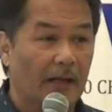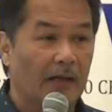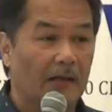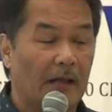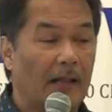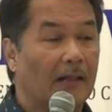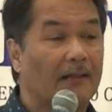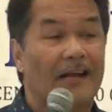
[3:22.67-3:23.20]
and,
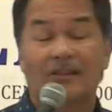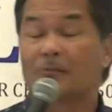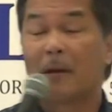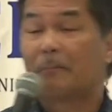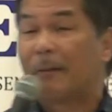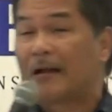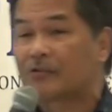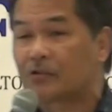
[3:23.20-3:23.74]
that, and that's
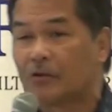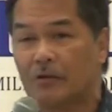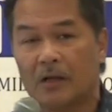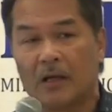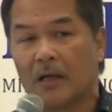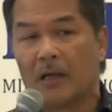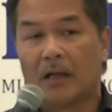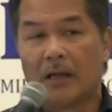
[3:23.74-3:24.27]
my
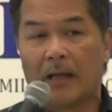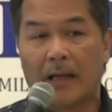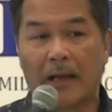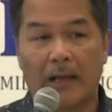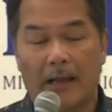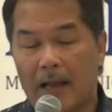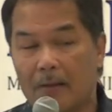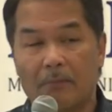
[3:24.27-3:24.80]
passion,
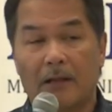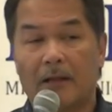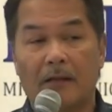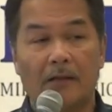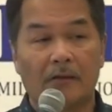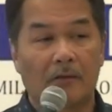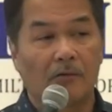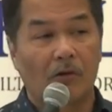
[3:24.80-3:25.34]

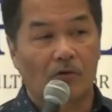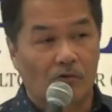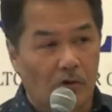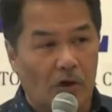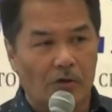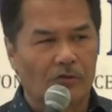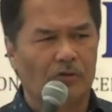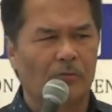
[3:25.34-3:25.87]
enabling the
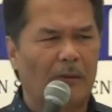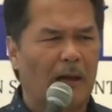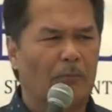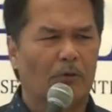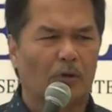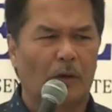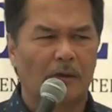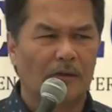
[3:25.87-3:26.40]
church to be
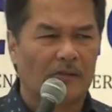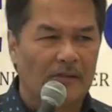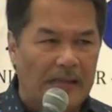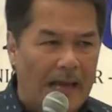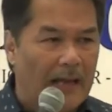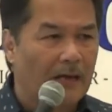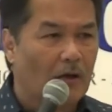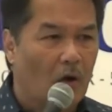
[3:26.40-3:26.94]
able to
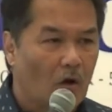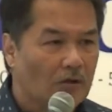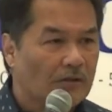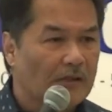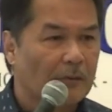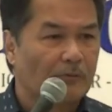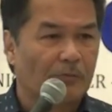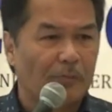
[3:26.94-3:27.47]
understand
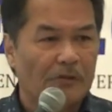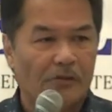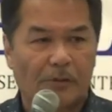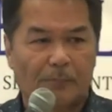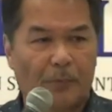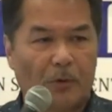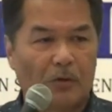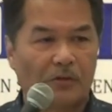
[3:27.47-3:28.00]
concepts,
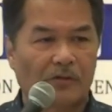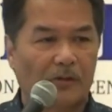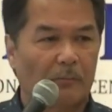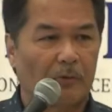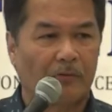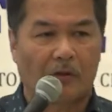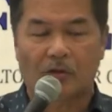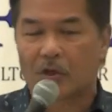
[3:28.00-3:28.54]
principles,
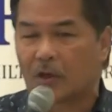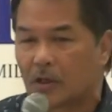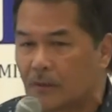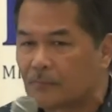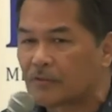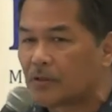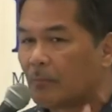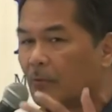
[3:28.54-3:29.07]
some of the
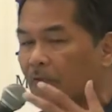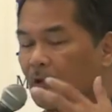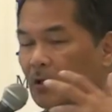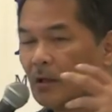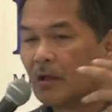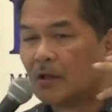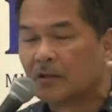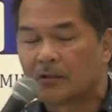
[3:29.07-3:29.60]
terms, some of
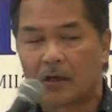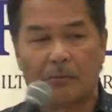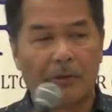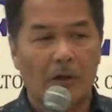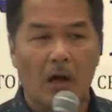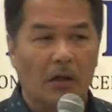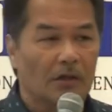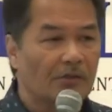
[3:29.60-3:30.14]
the
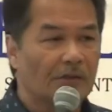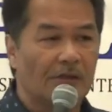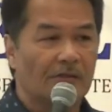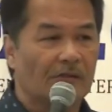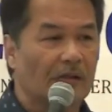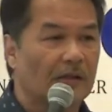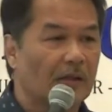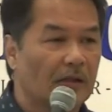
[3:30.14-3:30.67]

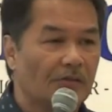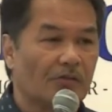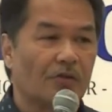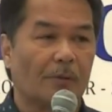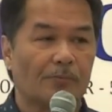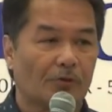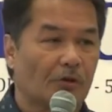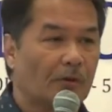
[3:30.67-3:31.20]
terminologies in, in
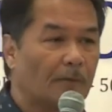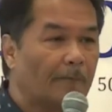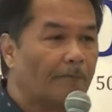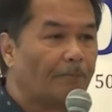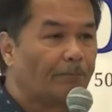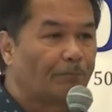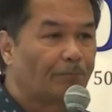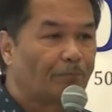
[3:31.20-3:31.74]
Scripture.
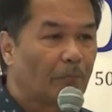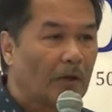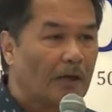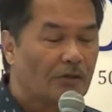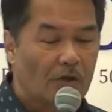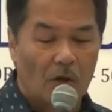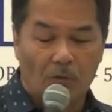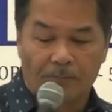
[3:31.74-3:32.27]

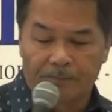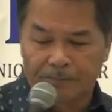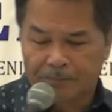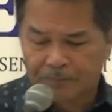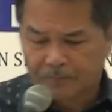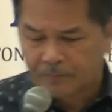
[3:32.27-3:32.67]
And so,